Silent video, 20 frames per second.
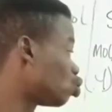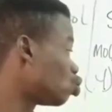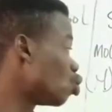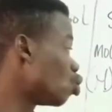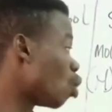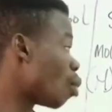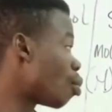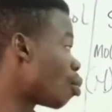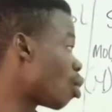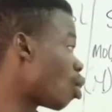2
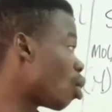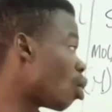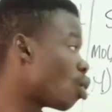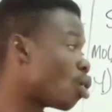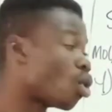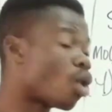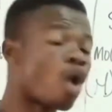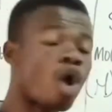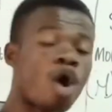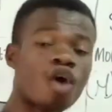or
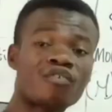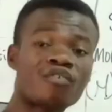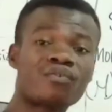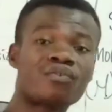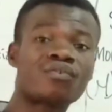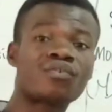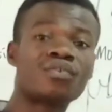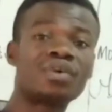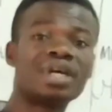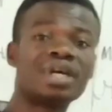more of
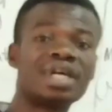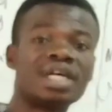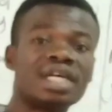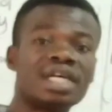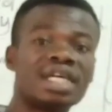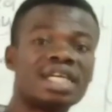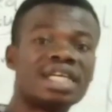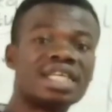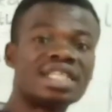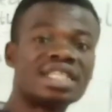
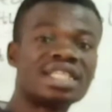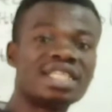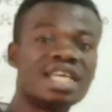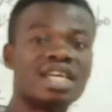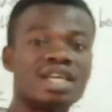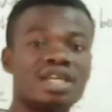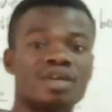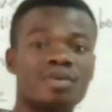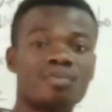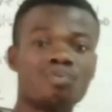
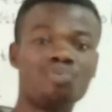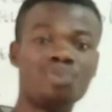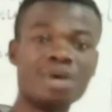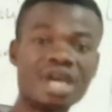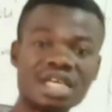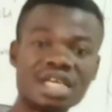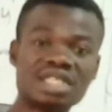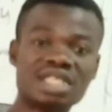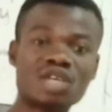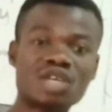the
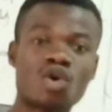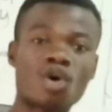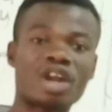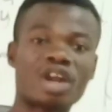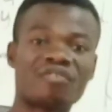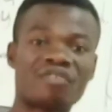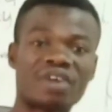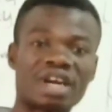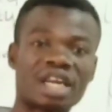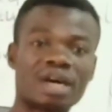basic or
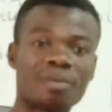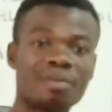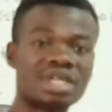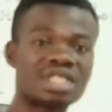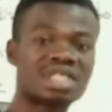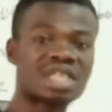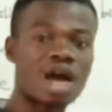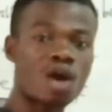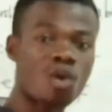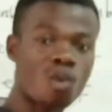the
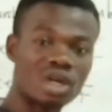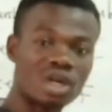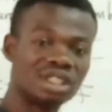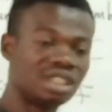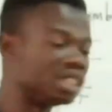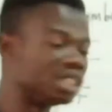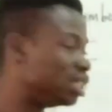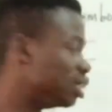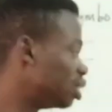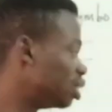fundamental
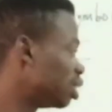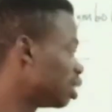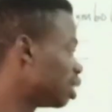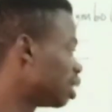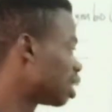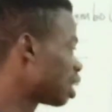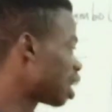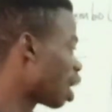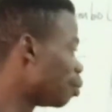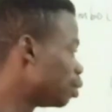quantities
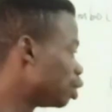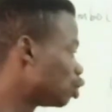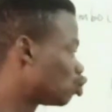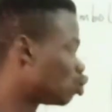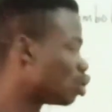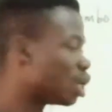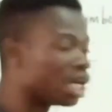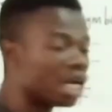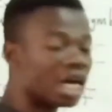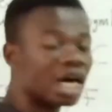coming
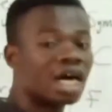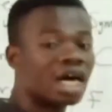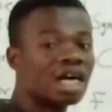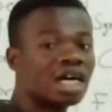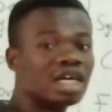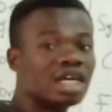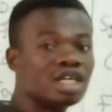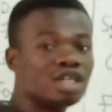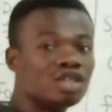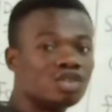together
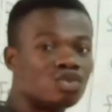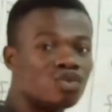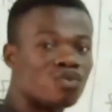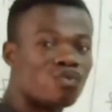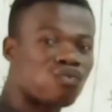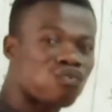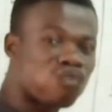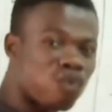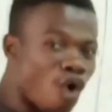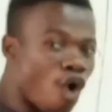to
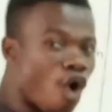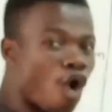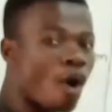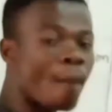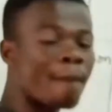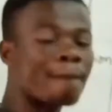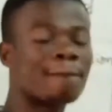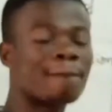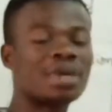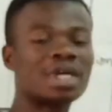
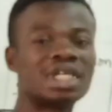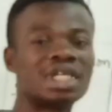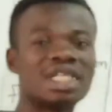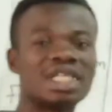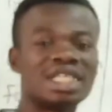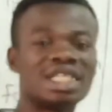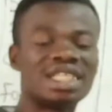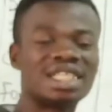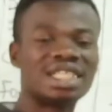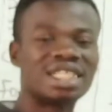form
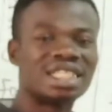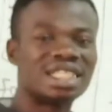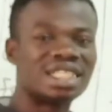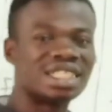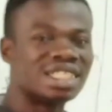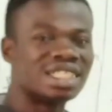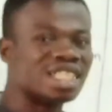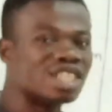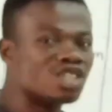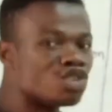
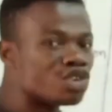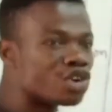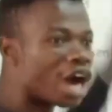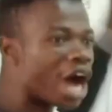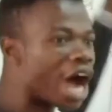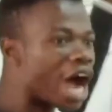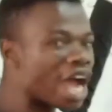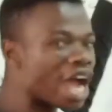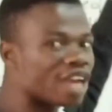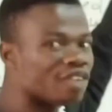the
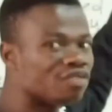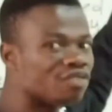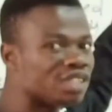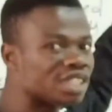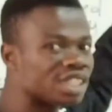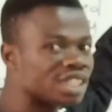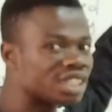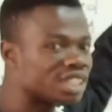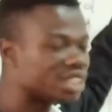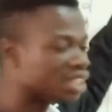
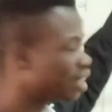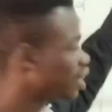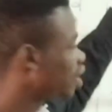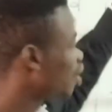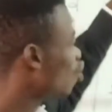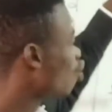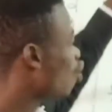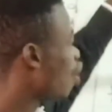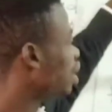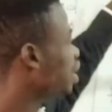derived
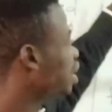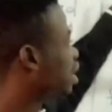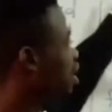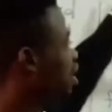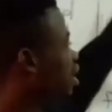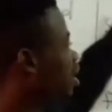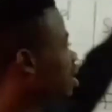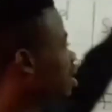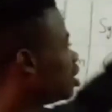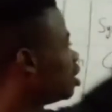
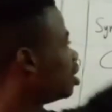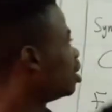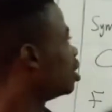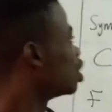quantity